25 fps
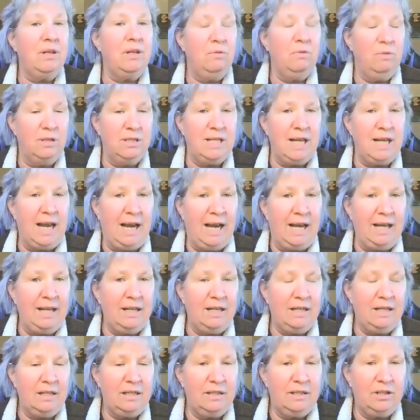was at
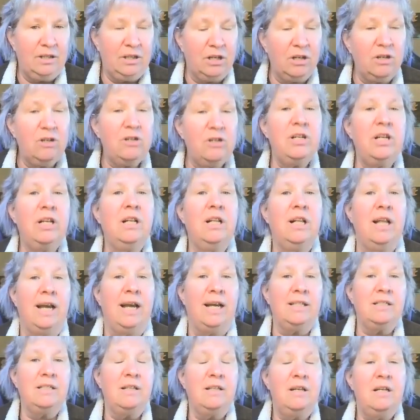the Hershey
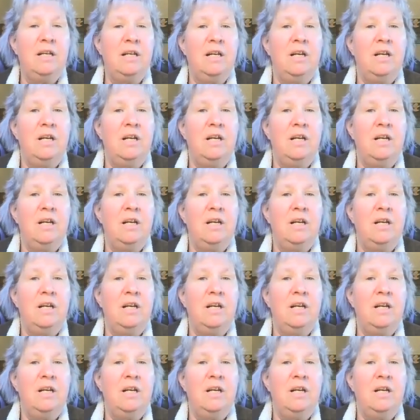class.